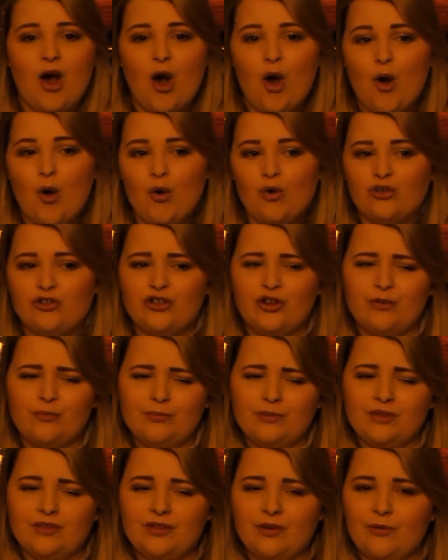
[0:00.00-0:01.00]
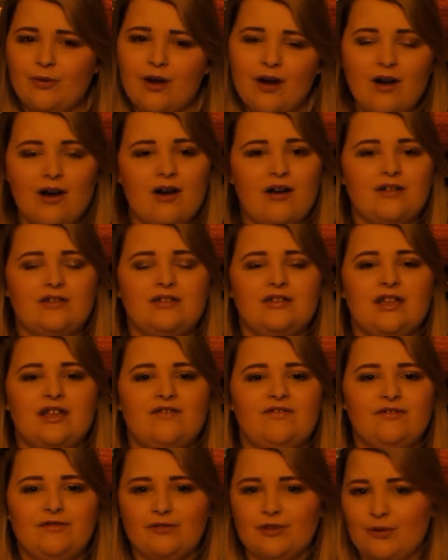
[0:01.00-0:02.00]
or don't be so hard if
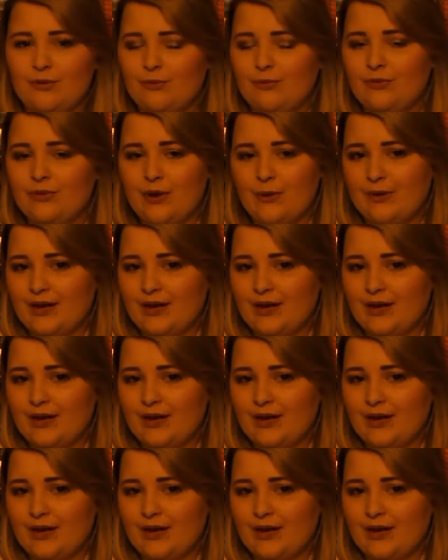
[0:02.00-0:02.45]
you don't know an